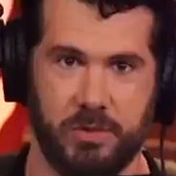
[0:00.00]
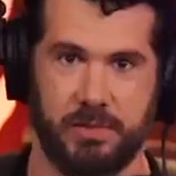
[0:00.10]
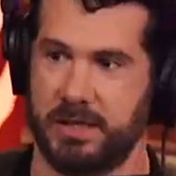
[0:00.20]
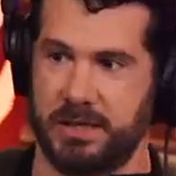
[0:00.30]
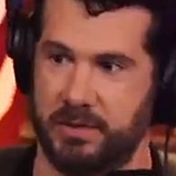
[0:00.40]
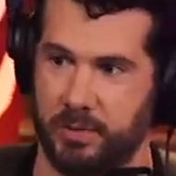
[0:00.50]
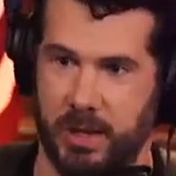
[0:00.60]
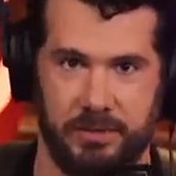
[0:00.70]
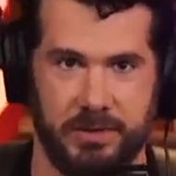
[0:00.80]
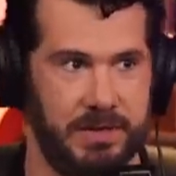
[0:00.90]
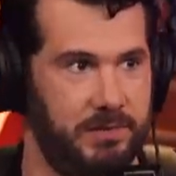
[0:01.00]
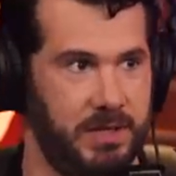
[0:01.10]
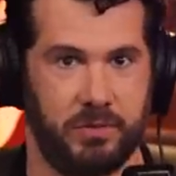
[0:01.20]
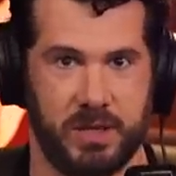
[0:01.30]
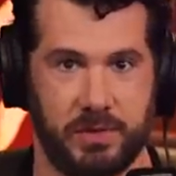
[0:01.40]
slave as well in
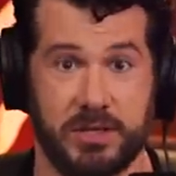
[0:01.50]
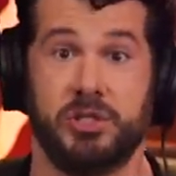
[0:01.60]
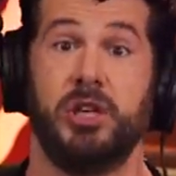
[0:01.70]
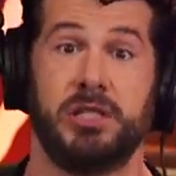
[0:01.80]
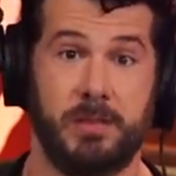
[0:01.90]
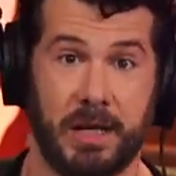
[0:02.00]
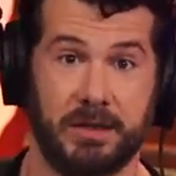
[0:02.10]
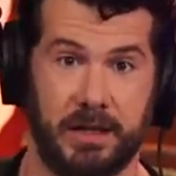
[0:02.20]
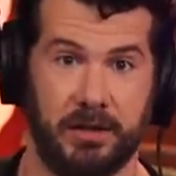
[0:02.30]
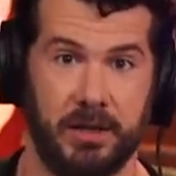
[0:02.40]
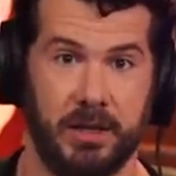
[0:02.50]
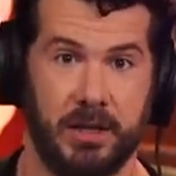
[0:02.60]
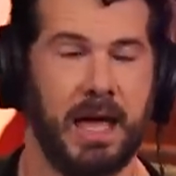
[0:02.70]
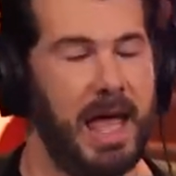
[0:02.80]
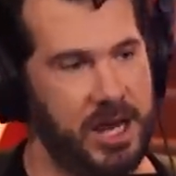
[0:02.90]
1740s France. Just to be clear,
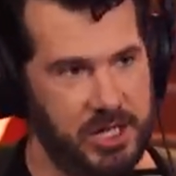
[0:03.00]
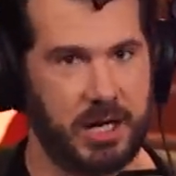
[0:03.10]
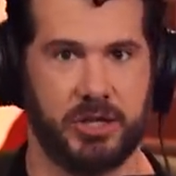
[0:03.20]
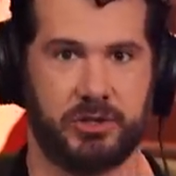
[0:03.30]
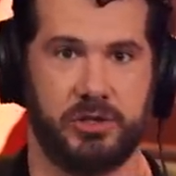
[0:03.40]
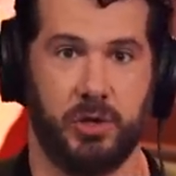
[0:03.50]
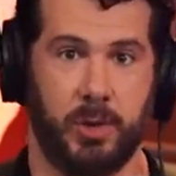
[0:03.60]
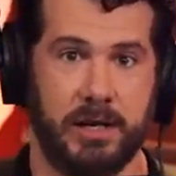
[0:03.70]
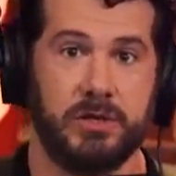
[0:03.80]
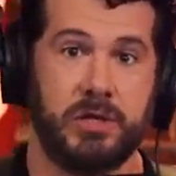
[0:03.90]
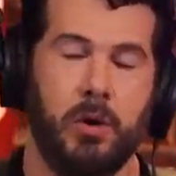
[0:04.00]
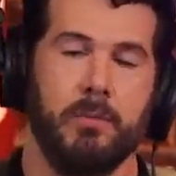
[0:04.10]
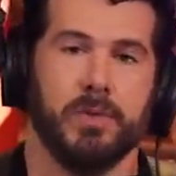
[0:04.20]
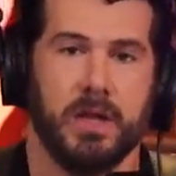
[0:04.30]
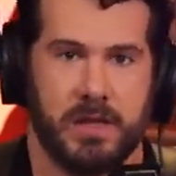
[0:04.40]
hashtag Oscar so white. So
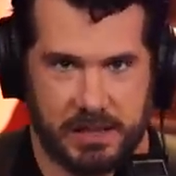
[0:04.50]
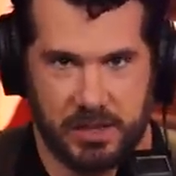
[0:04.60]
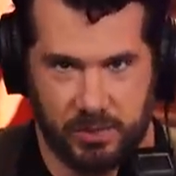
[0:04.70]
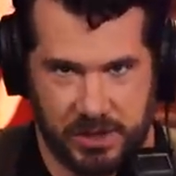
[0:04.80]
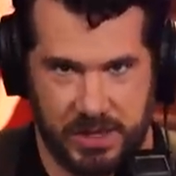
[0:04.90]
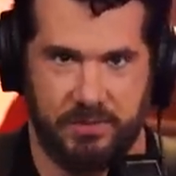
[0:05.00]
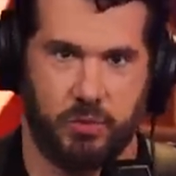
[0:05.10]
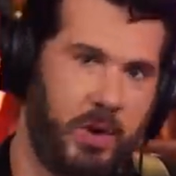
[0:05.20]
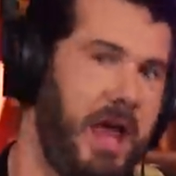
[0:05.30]
this has received